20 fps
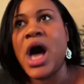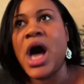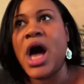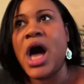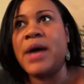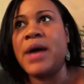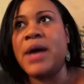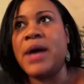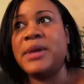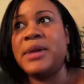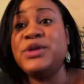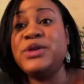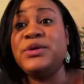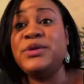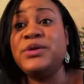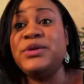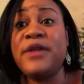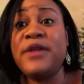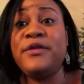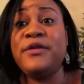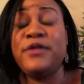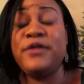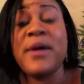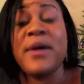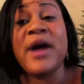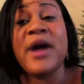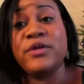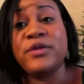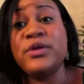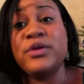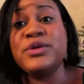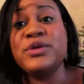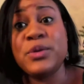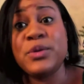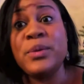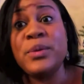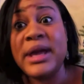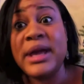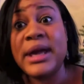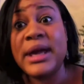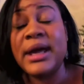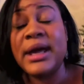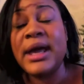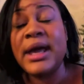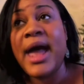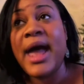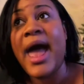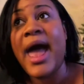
and I do that a few afternoons a week.